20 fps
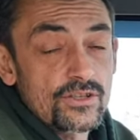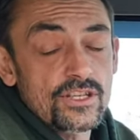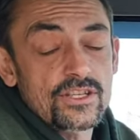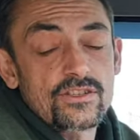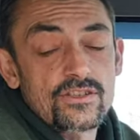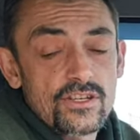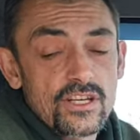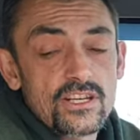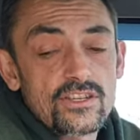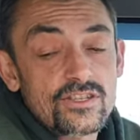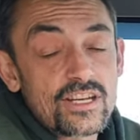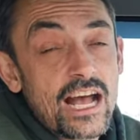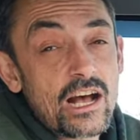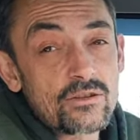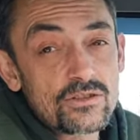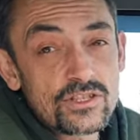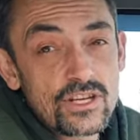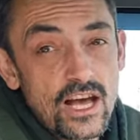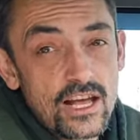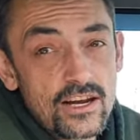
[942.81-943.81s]
exists
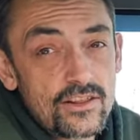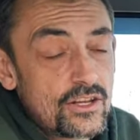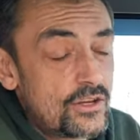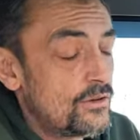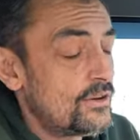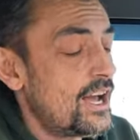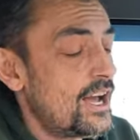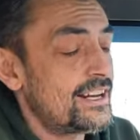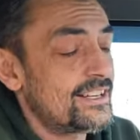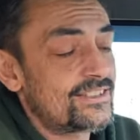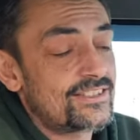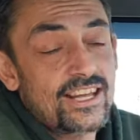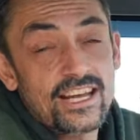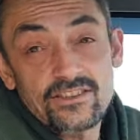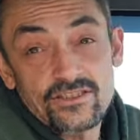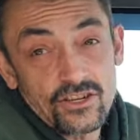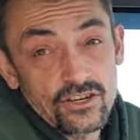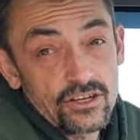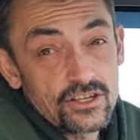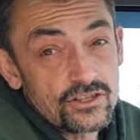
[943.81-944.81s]
outside of the united
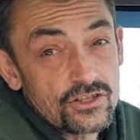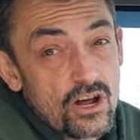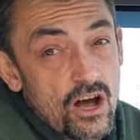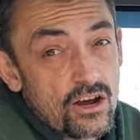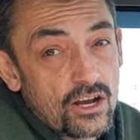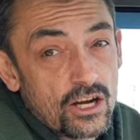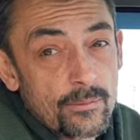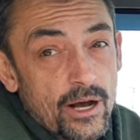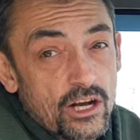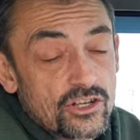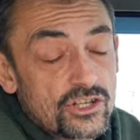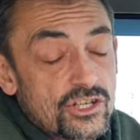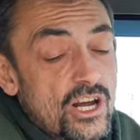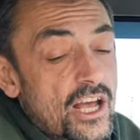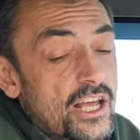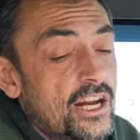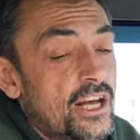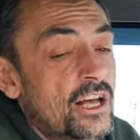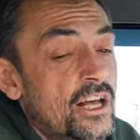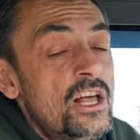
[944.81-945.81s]
states they're just talking about
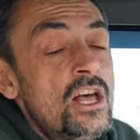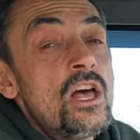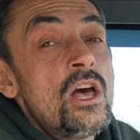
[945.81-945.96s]
china